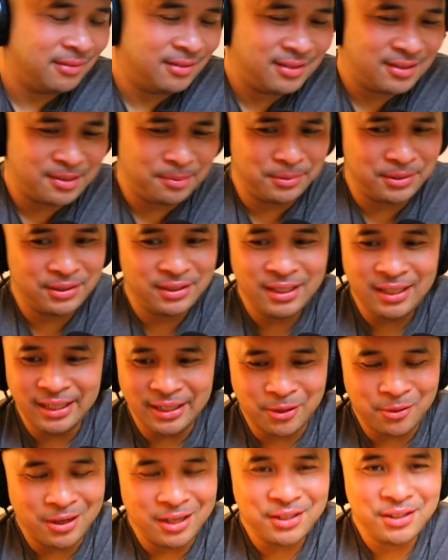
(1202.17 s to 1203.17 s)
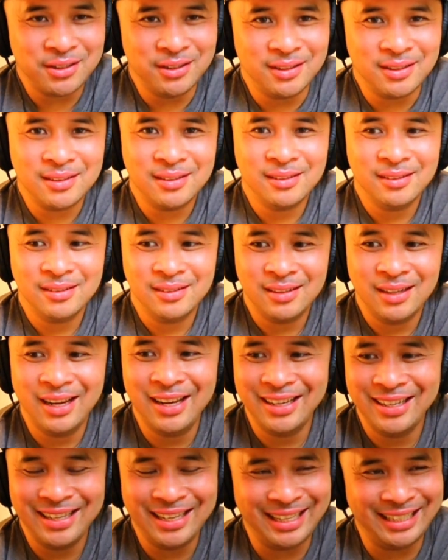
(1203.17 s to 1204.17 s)
Some silly questions.
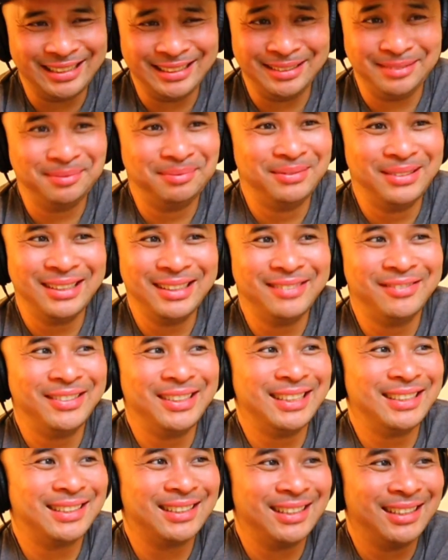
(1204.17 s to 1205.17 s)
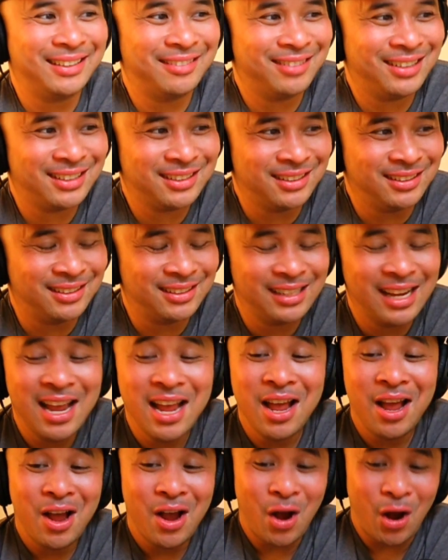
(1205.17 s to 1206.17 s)
Like some really, really silly questions.
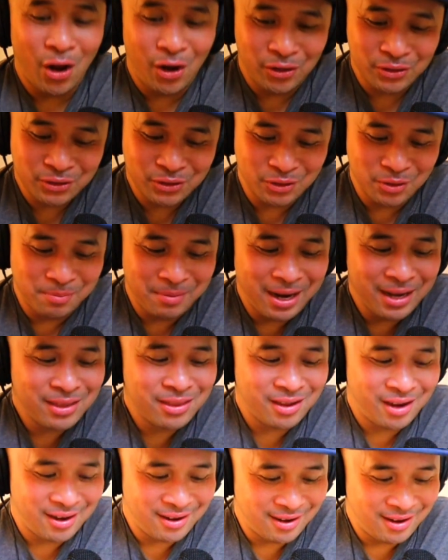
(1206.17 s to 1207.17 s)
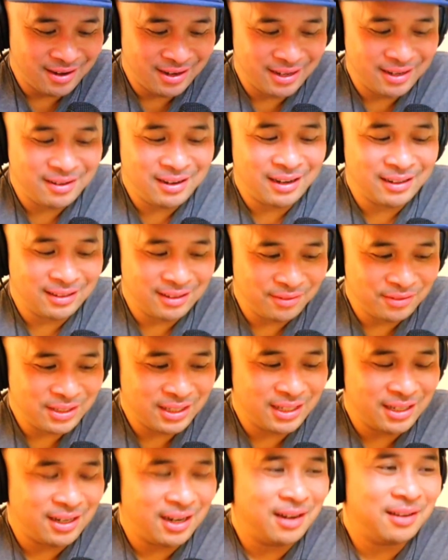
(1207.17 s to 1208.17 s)
Also, my thought on it, I'd love
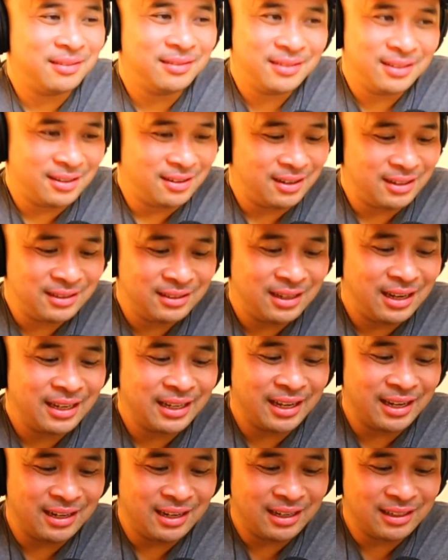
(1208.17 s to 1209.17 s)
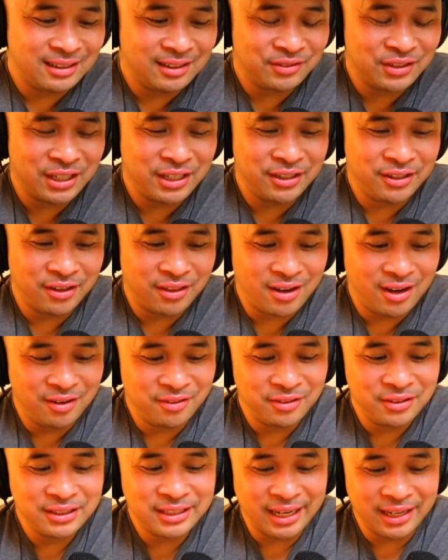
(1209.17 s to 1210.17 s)
to hear, I'd love to hear your
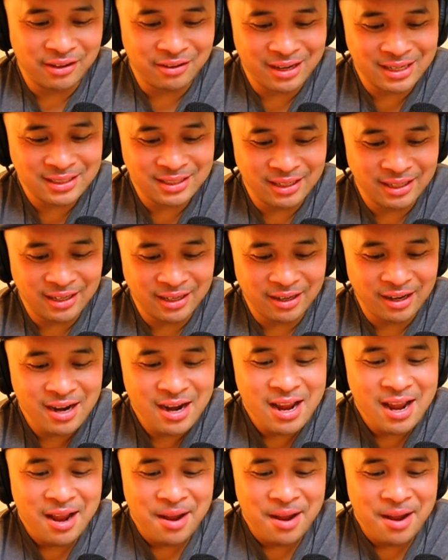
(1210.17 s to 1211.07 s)
thought. We're digressing here.